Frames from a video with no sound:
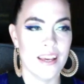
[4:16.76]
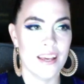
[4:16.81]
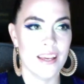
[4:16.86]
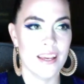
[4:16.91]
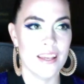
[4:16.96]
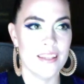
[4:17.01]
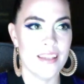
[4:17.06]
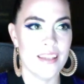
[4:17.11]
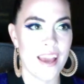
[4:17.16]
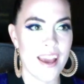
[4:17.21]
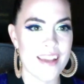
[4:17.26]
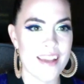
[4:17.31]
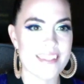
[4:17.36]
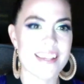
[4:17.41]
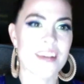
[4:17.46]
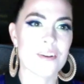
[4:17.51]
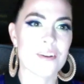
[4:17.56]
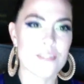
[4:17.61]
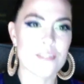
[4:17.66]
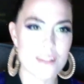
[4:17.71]
yeah, it's
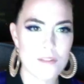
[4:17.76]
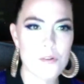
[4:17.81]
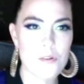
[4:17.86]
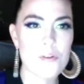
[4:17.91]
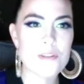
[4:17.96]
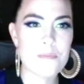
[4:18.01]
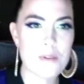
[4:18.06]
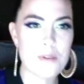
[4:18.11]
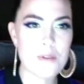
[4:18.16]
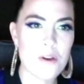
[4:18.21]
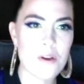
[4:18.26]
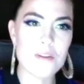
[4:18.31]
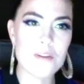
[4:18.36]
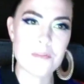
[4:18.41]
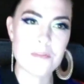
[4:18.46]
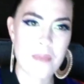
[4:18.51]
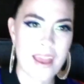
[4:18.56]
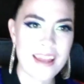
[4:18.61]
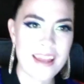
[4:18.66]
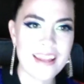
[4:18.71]
like, because I've always been known as
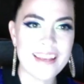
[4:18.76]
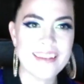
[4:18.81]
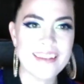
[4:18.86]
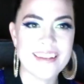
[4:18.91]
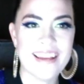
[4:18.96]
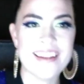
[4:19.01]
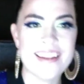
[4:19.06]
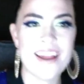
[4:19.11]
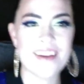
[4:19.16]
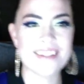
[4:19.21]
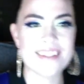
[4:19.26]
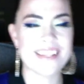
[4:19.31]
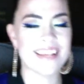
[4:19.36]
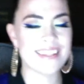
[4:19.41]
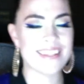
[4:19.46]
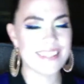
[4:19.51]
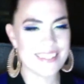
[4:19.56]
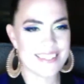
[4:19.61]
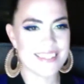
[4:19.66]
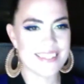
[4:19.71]
Penny, and now it's
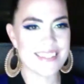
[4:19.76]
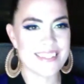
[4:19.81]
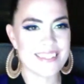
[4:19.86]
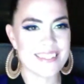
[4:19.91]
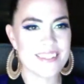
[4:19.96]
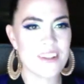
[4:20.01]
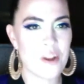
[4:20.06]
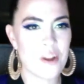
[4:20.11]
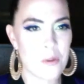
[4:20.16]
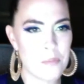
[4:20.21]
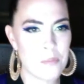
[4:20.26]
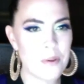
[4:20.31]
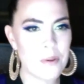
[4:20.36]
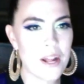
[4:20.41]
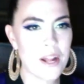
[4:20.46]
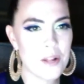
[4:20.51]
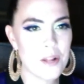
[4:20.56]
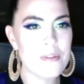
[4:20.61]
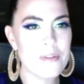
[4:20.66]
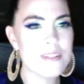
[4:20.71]
like this,
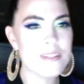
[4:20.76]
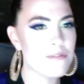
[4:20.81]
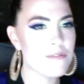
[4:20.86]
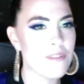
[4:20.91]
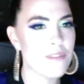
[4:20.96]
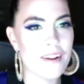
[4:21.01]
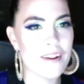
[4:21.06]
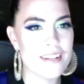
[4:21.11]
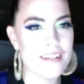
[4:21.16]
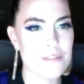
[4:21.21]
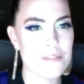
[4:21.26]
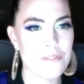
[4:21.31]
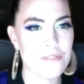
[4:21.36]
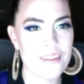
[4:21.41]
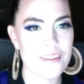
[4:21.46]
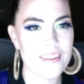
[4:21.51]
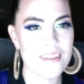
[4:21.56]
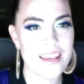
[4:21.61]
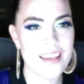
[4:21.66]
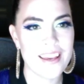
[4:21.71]
Penelope is a very
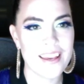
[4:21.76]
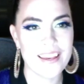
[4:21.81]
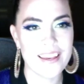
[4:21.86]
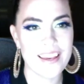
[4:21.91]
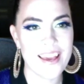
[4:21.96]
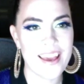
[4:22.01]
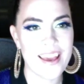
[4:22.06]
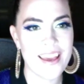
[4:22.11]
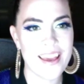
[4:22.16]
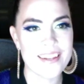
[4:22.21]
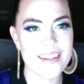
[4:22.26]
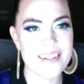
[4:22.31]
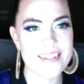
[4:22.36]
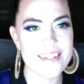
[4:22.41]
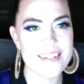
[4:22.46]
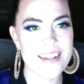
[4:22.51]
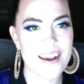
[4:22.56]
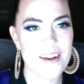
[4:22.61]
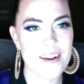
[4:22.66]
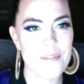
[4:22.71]
different thing. And
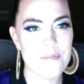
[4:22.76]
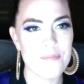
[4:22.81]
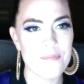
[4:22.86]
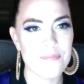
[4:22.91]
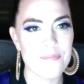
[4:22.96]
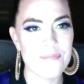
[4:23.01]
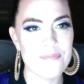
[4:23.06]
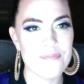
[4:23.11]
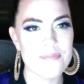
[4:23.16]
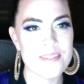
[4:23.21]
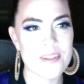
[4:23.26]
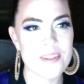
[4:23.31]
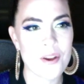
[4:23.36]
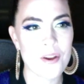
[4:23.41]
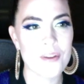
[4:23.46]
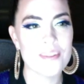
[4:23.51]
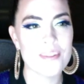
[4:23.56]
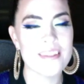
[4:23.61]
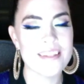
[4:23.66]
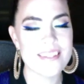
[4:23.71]

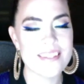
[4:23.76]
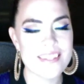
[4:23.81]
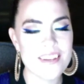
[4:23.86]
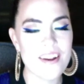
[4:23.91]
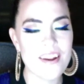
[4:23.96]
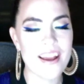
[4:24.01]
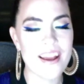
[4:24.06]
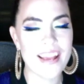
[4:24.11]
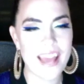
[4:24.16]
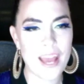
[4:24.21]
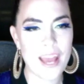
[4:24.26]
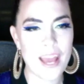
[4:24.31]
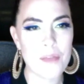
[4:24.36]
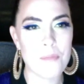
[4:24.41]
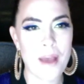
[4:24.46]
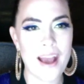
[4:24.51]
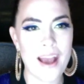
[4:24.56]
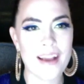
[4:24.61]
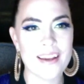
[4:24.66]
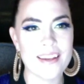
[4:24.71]
so this year I came
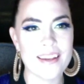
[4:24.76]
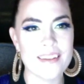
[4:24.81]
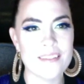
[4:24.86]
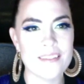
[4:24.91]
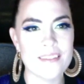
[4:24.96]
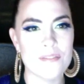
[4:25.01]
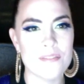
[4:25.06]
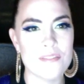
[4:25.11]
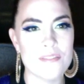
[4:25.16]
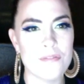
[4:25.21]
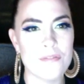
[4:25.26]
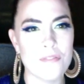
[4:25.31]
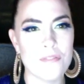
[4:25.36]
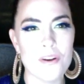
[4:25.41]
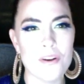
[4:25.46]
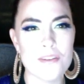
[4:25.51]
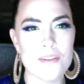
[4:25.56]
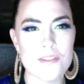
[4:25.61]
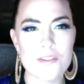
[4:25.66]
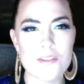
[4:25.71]
back
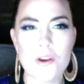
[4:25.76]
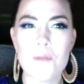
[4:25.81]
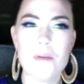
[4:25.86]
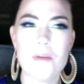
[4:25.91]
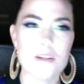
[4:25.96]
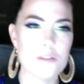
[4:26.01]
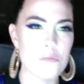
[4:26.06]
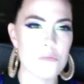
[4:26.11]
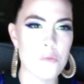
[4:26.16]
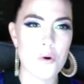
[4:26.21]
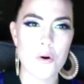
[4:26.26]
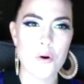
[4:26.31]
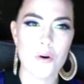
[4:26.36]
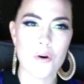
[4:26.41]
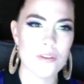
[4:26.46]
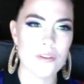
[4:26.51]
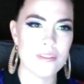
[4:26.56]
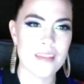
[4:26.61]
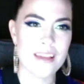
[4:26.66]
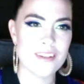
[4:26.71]
for so much
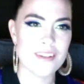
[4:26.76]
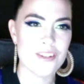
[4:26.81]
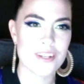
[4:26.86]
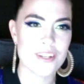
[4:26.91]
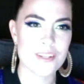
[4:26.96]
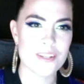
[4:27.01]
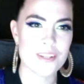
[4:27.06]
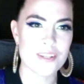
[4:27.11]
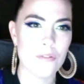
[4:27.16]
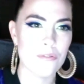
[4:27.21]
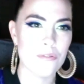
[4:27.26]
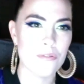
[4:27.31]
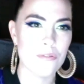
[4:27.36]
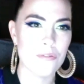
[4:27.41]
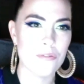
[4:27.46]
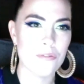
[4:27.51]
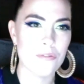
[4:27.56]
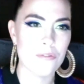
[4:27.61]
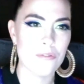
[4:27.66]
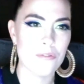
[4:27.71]
more than just
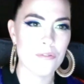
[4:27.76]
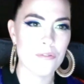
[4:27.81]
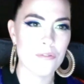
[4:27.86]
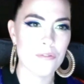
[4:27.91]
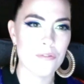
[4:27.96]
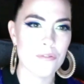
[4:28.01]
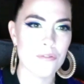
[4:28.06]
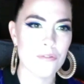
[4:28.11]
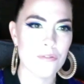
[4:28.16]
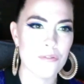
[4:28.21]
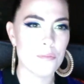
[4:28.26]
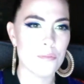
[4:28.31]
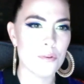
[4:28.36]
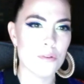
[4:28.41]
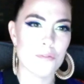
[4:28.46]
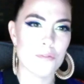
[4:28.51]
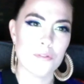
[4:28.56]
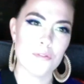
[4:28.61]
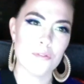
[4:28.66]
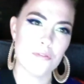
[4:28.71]
myself. I've
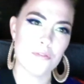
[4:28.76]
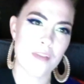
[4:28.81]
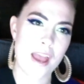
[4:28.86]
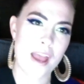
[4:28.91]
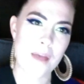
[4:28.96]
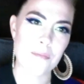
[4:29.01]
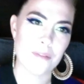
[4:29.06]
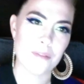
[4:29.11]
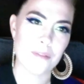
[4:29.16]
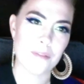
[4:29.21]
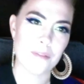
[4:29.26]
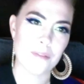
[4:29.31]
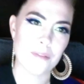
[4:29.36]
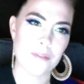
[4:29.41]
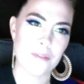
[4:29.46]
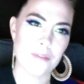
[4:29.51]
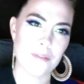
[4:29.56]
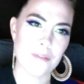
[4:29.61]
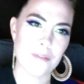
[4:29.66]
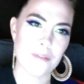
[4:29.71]
found a beautiful
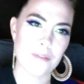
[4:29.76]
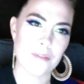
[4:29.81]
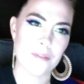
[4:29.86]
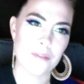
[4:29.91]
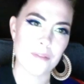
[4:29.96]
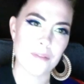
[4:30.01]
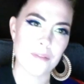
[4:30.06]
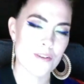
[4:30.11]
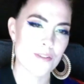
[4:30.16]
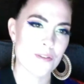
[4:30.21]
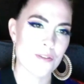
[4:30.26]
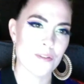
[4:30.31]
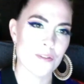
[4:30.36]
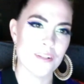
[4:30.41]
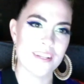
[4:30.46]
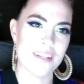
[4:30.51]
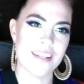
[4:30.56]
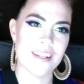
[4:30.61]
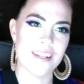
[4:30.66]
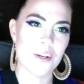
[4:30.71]
family at
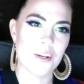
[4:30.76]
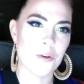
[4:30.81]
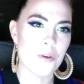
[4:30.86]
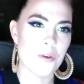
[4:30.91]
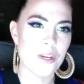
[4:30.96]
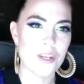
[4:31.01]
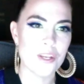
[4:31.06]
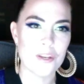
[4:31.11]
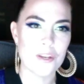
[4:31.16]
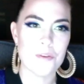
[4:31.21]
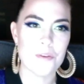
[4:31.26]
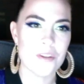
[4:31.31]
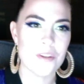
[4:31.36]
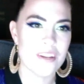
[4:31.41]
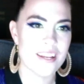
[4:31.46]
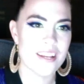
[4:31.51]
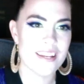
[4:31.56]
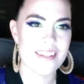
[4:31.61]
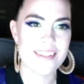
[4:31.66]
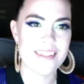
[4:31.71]
Universal and in the queer
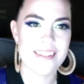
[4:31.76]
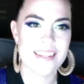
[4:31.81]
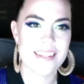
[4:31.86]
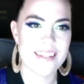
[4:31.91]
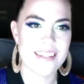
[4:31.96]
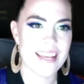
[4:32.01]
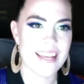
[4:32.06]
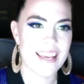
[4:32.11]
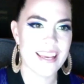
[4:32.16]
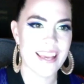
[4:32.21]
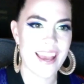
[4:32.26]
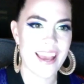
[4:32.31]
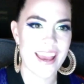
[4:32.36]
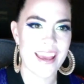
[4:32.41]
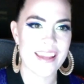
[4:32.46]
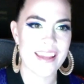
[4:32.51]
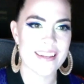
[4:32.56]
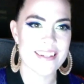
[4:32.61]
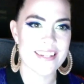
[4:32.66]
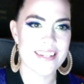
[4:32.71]
community in Sydney,
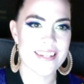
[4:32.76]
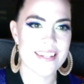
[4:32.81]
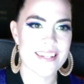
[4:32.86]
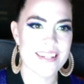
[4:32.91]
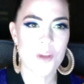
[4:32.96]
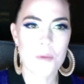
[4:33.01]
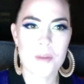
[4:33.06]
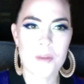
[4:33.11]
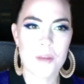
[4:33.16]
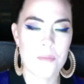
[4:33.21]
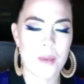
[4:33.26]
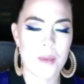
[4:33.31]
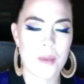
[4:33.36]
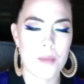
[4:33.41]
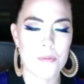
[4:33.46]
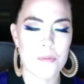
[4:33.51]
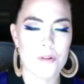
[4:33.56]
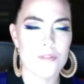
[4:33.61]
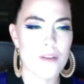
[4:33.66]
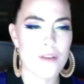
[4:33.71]
and so
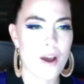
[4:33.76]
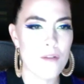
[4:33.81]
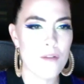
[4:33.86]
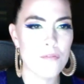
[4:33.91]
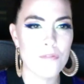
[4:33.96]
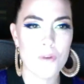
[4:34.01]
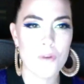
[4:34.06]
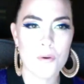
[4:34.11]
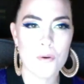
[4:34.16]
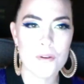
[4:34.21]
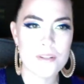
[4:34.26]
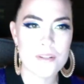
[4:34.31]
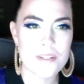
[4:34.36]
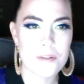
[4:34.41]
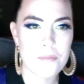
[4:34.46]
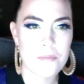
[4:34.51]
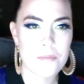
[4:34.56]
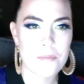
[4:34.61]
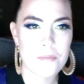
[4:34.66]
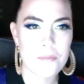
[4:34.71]
many people have come forward
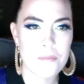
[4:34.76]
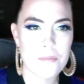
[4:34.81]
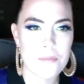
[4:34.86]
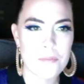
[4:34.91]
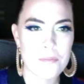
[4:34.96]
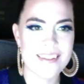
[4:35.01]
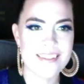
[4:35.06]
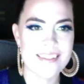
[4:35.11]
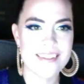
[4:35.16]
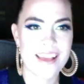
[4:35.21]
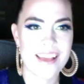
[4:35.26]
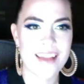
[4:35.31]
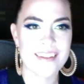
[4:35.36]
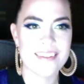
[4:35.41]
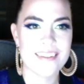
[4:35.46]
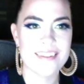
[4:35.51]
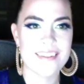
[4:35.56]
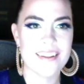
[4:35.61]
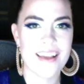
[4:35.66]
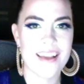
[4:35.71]
to me and
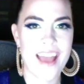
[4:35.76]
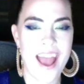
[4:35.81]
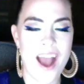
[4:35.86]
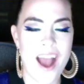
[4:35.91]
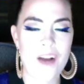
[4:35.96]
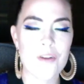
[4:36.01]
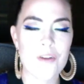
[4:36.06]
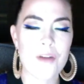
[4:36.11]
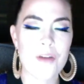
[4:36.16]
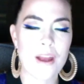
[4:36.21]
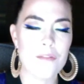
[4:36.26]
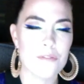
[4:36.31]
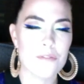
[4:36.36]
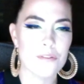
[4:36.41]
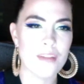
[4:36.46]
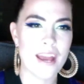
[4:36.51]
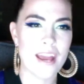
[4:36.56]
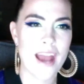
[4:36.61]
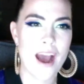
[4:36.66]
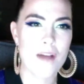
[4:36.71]
said how
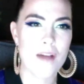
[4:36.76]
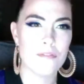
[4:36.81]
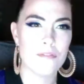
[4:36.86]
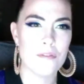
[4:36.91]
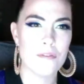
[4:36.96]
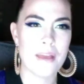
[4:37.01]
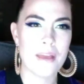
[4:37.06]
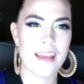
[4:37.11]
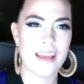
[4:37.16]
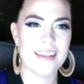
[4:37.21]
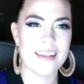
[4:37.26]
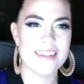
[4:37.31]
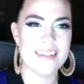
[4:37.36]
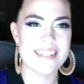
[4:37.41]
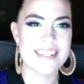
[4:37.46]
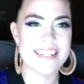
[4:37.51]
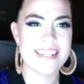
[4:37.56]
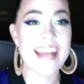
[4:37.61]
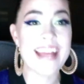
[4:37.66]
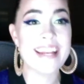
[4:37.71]
grateful they are for me
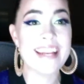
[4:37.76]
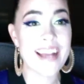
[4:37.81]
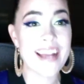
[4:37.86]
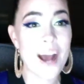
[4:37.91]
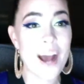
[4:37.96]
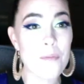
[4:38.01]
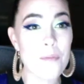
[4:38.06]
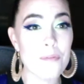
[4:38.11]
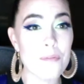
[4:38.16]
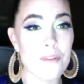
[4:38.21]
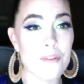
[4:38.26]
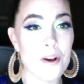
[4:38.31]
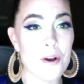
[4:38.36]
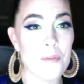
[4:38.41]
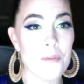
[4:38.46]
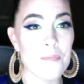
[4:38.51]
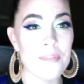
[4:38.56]
standing up for